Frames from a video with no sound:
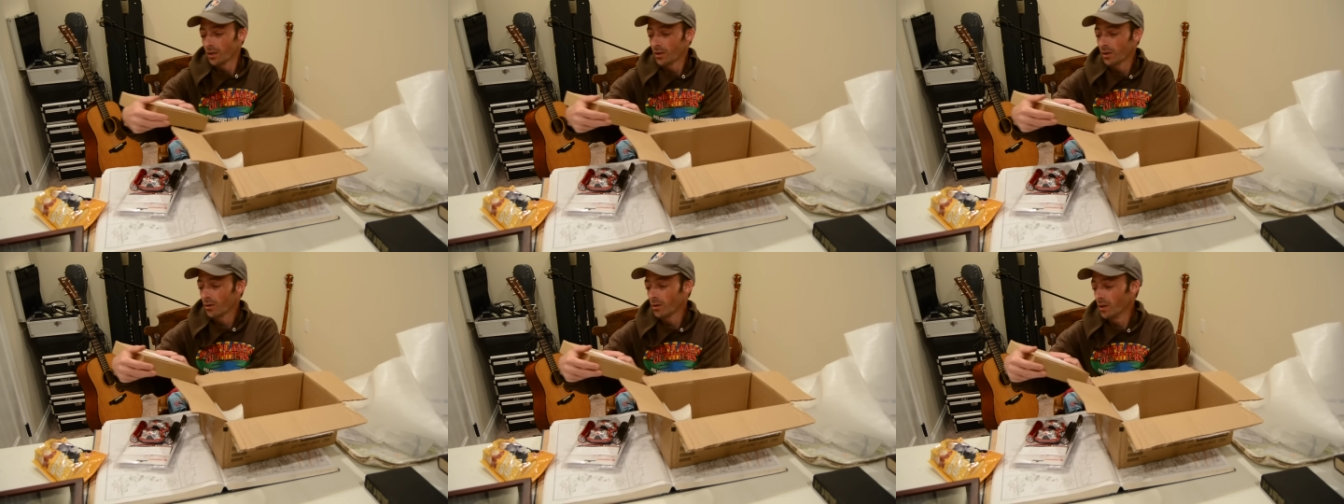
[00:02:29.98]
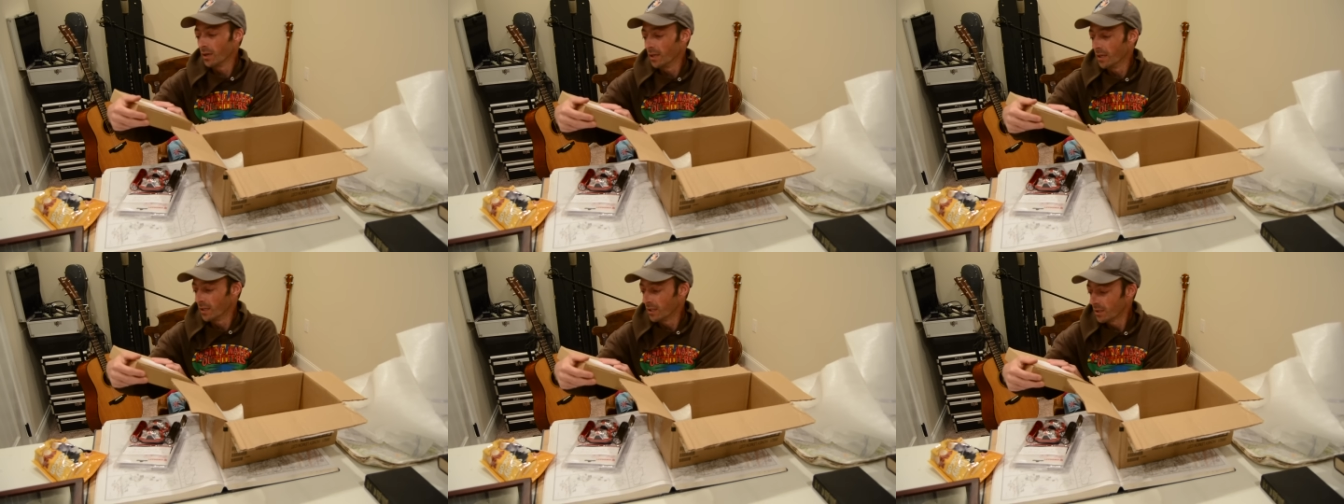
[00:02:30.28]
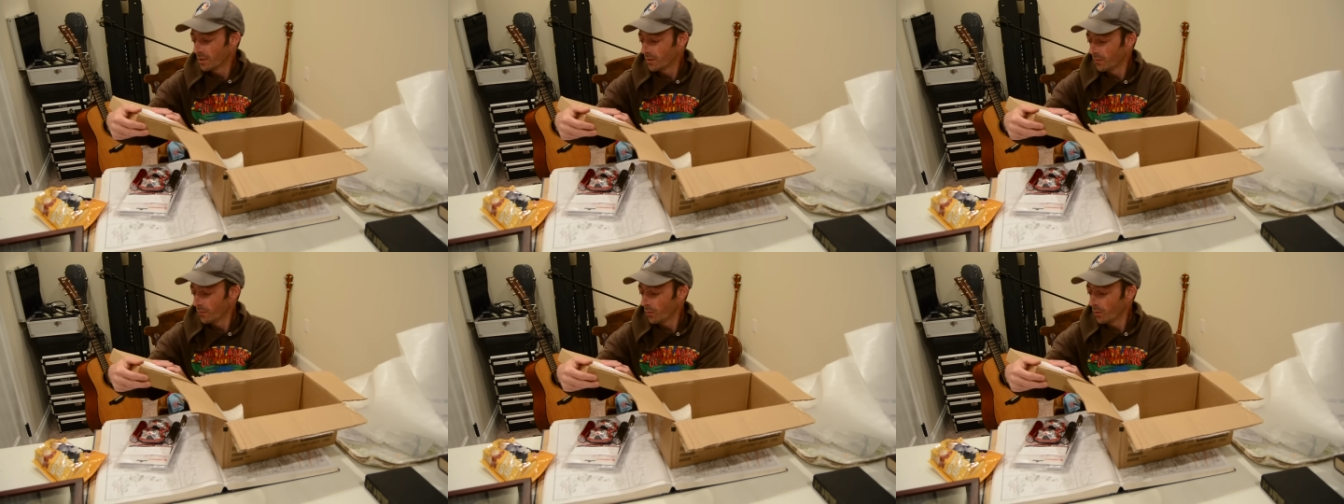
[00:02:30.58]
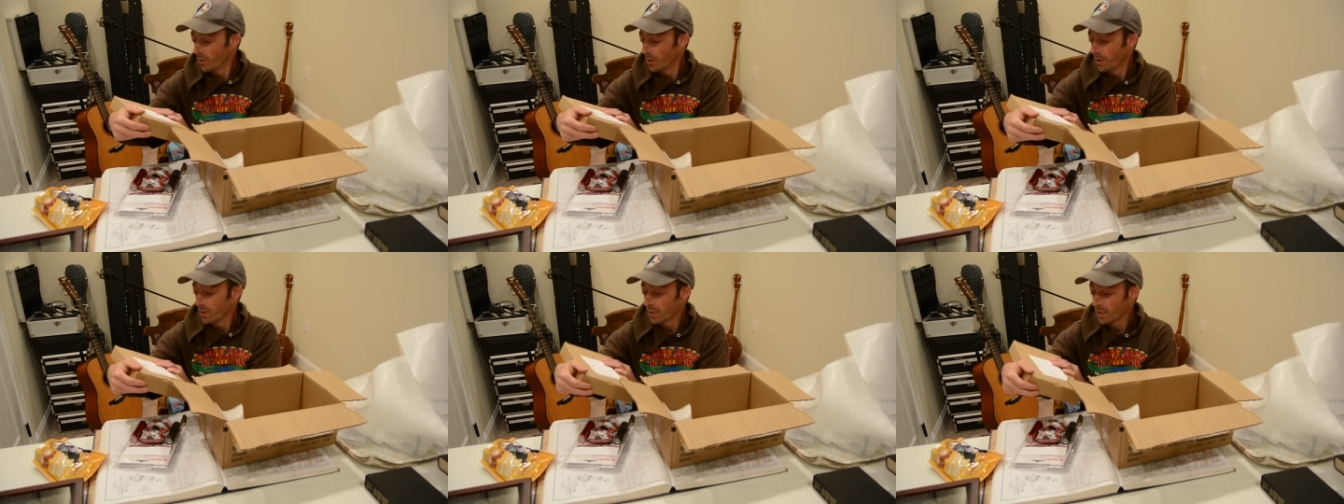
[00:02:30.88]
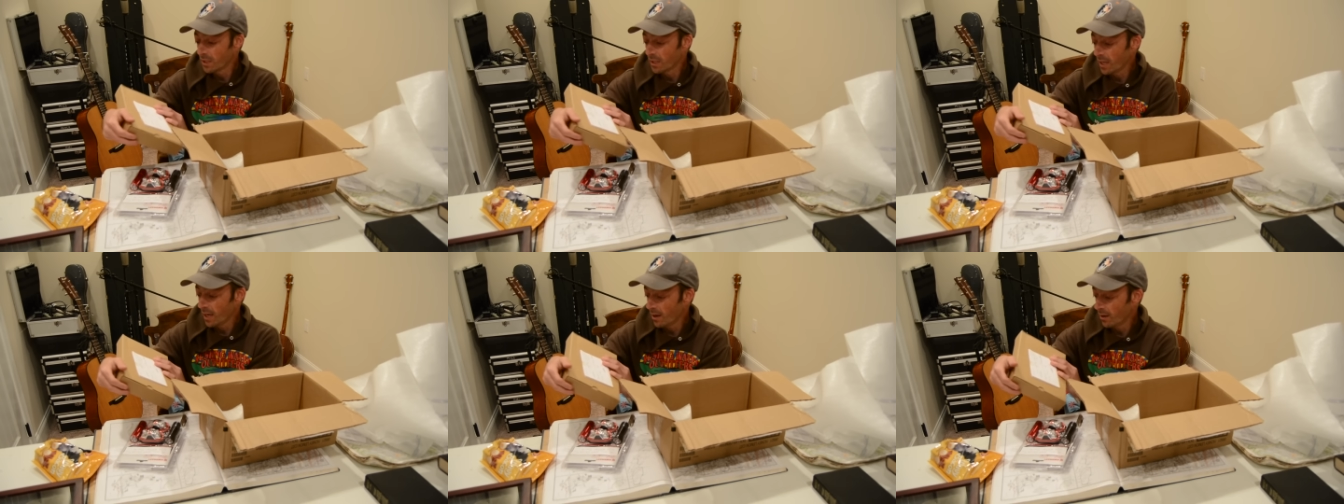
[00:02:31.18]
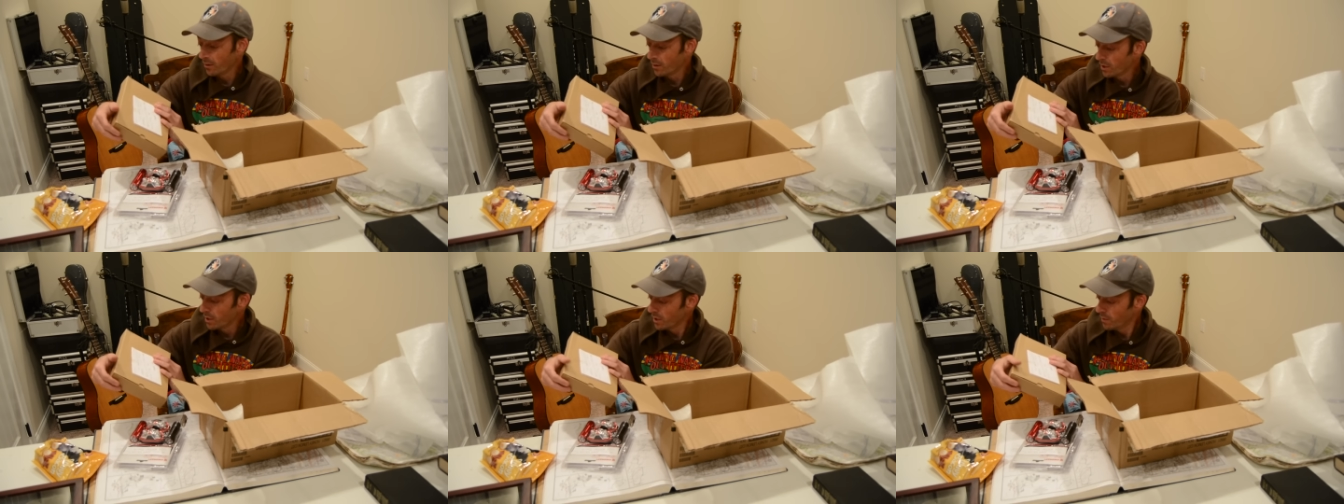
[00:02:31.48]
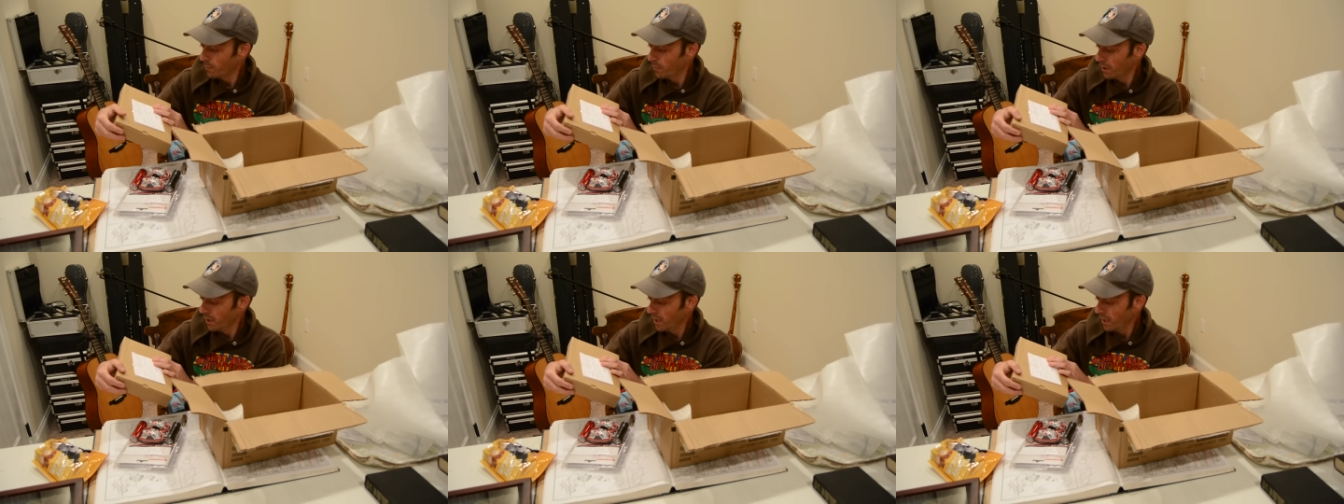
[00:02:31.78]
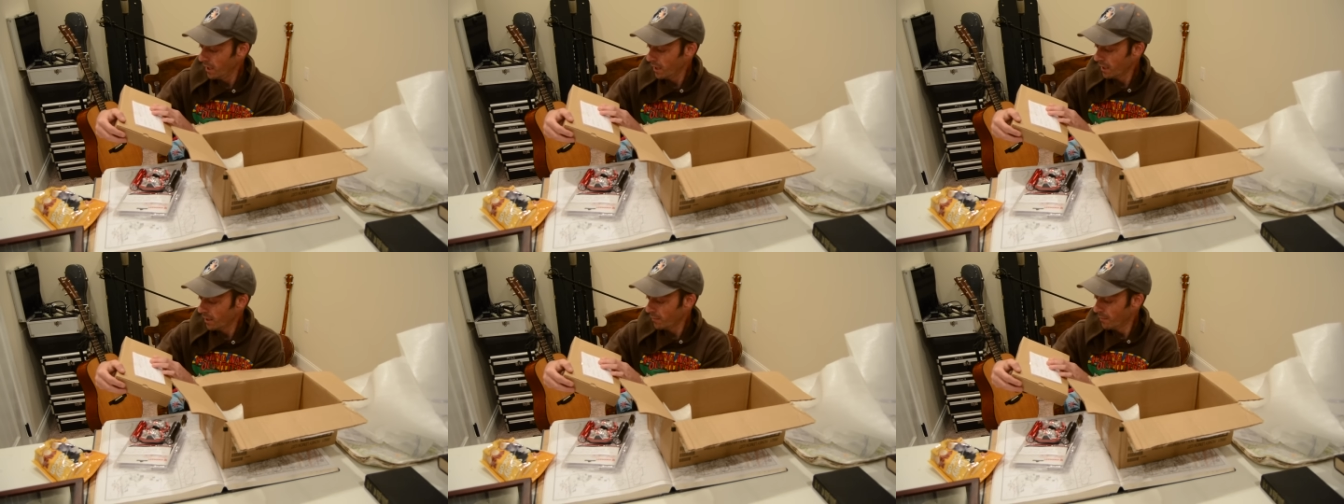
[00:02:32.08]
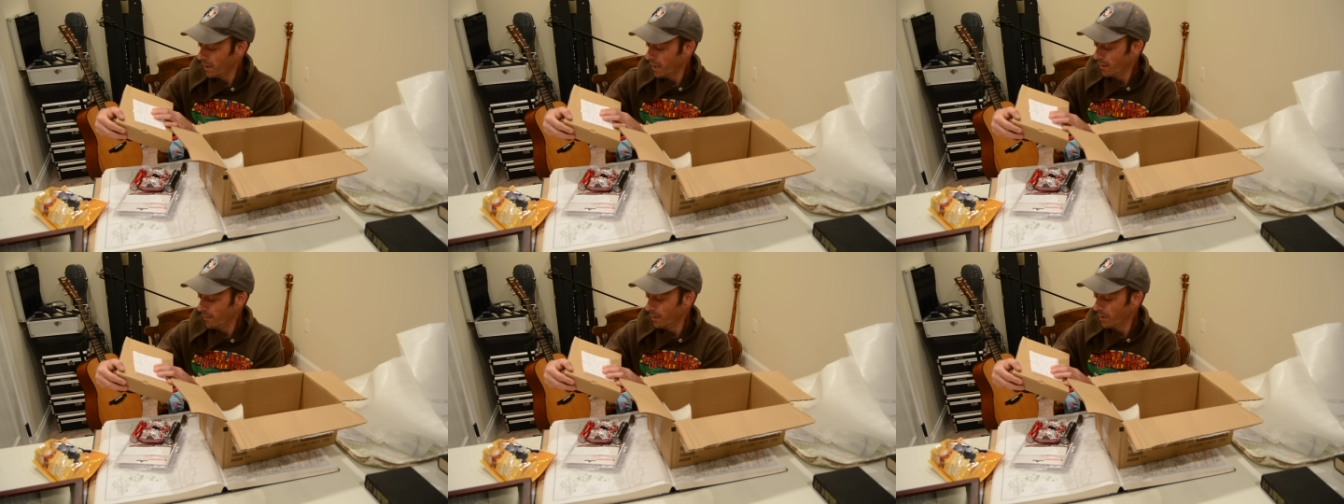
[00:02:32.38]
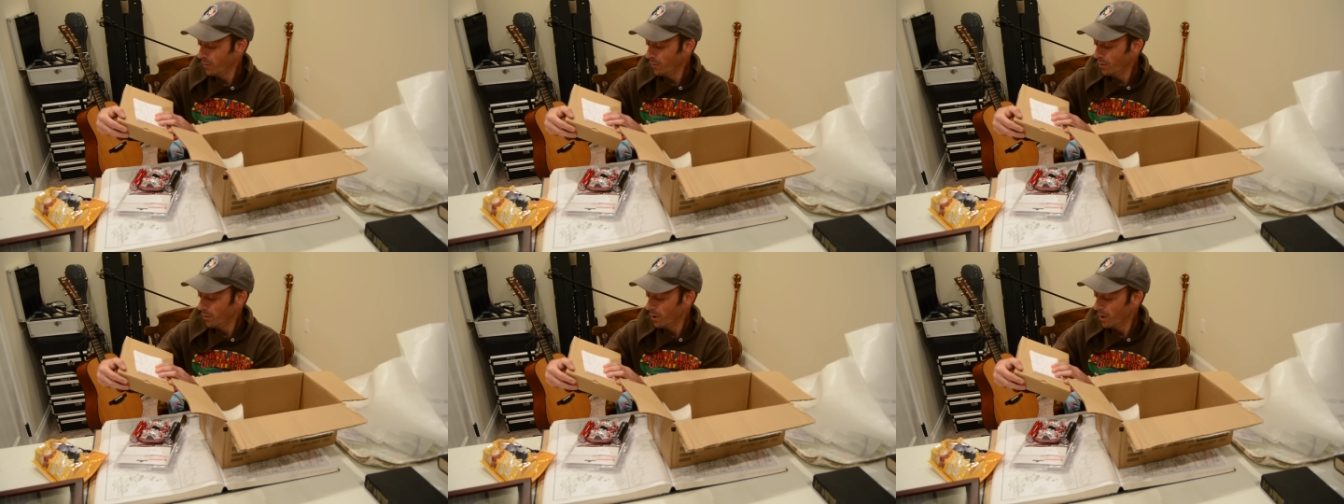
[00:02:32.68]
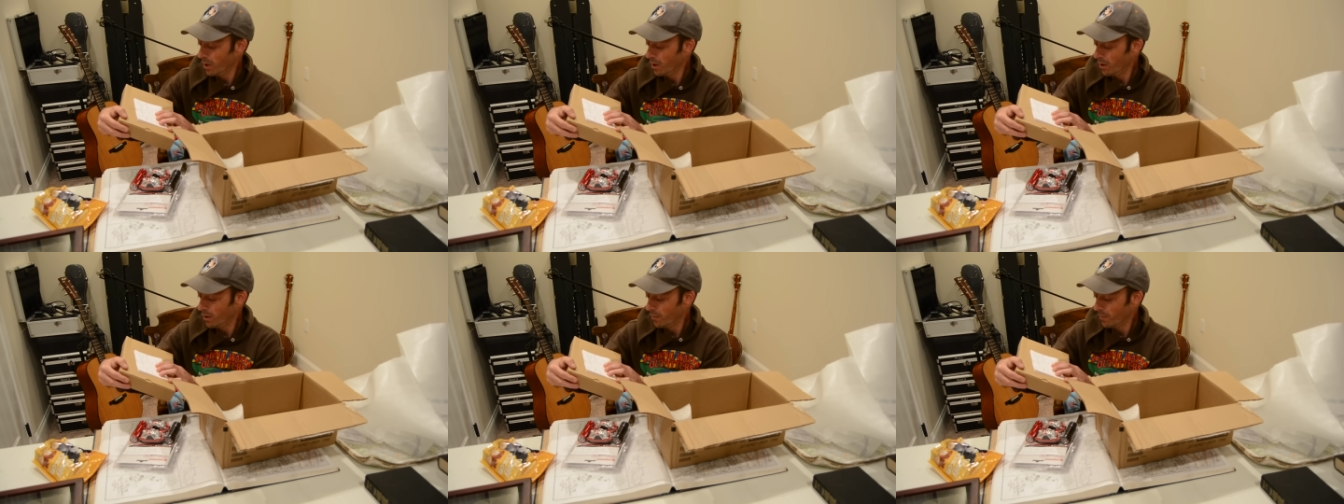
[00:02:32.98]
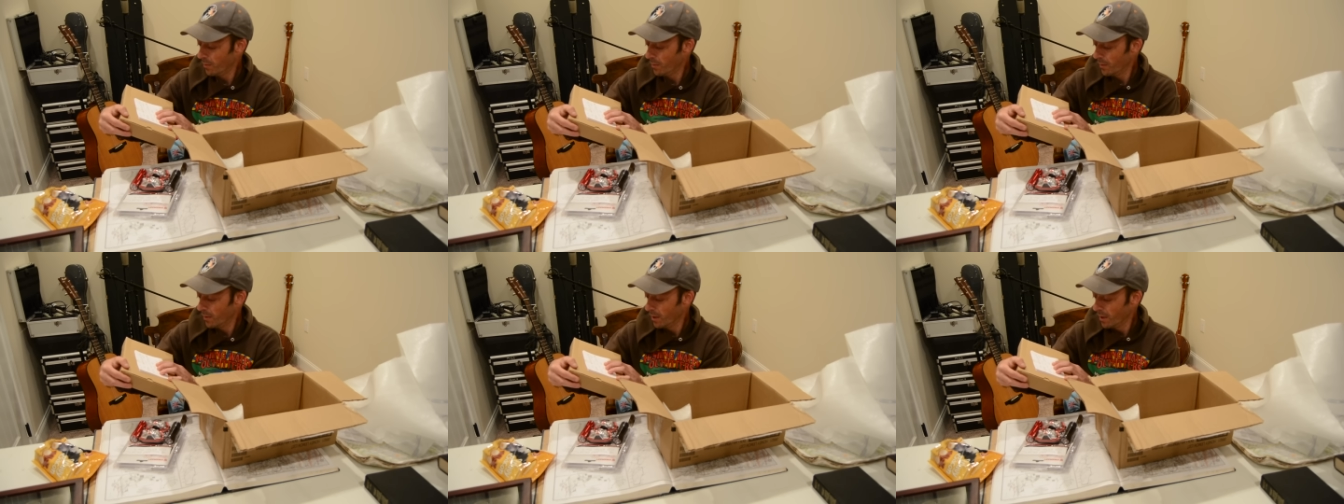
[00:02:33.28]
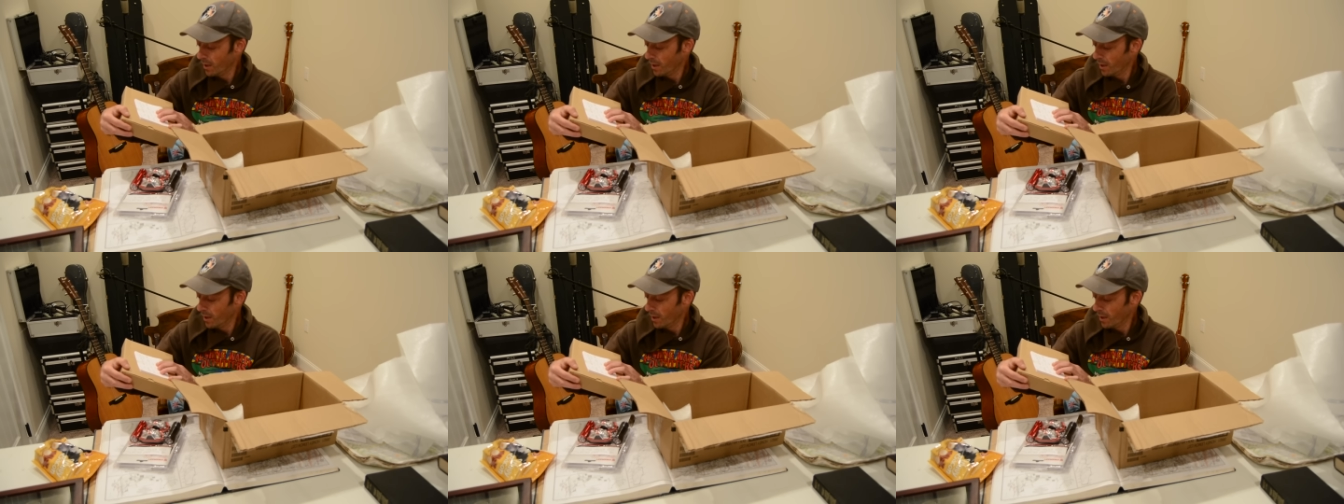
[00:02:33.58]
Chris, for nostalgia's pick, maybe it will help